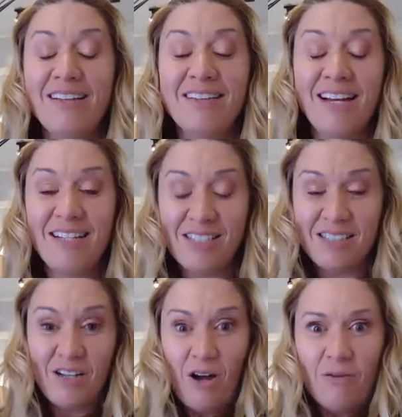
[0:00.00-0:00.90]
they
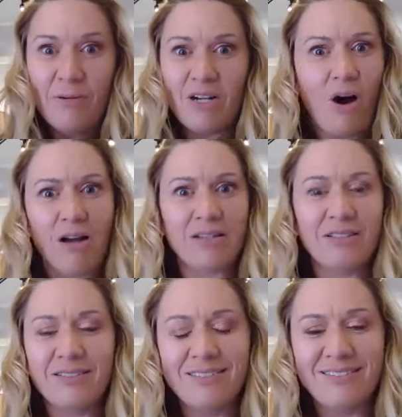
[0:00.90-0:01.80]
just, oh my God,
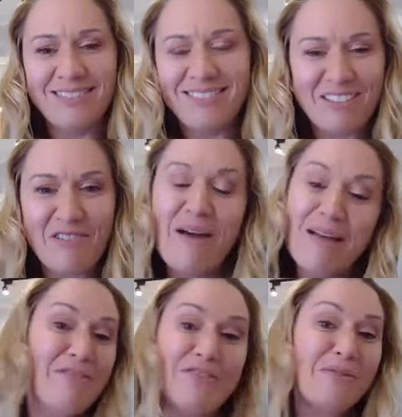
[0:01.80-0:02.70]
you made
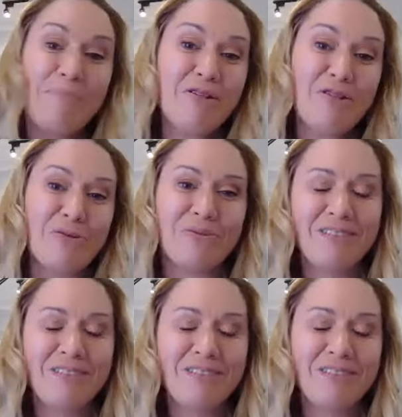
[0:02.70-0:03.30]
me feel special.